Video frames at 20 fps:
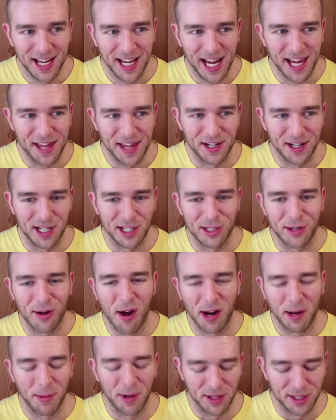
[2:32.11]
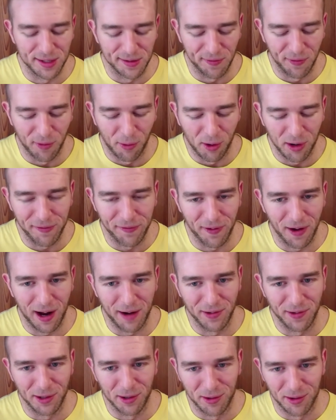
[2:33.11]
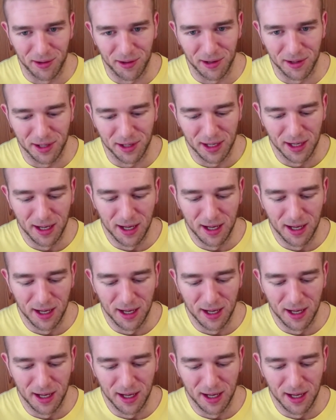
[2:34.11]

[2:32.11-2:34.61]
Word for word: and then he's talking about this forty-five-year-old